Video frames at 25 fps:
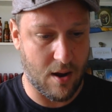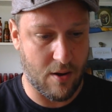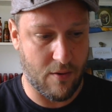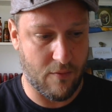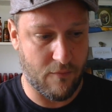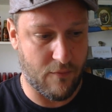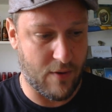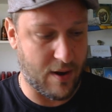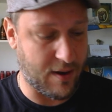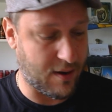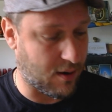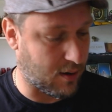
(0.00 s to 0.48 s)

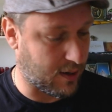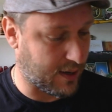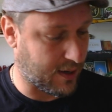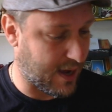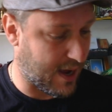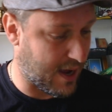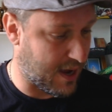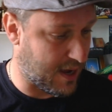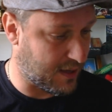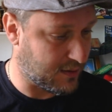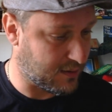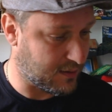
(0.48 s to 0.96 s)
red hot
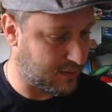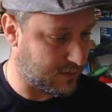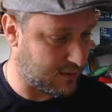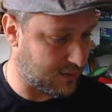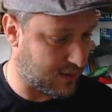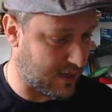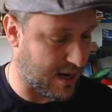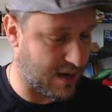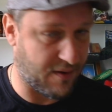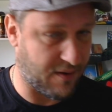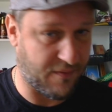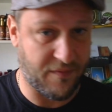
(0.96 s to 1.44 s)
cayennes
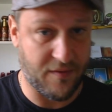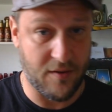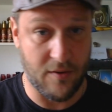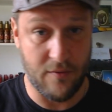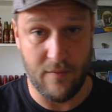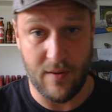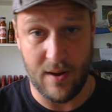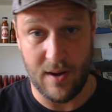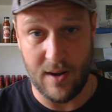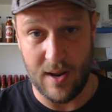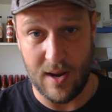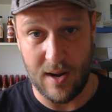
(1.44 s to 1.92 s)
and a few
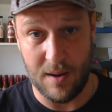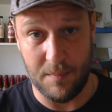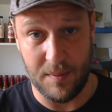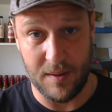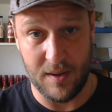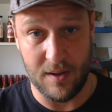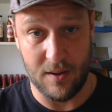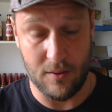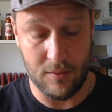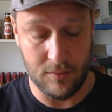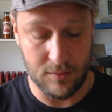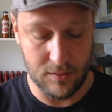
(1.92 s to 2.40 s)
red
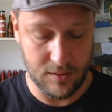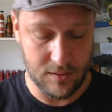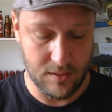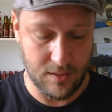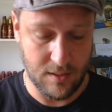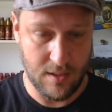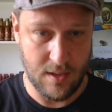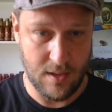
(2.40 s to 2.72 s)
jalapenos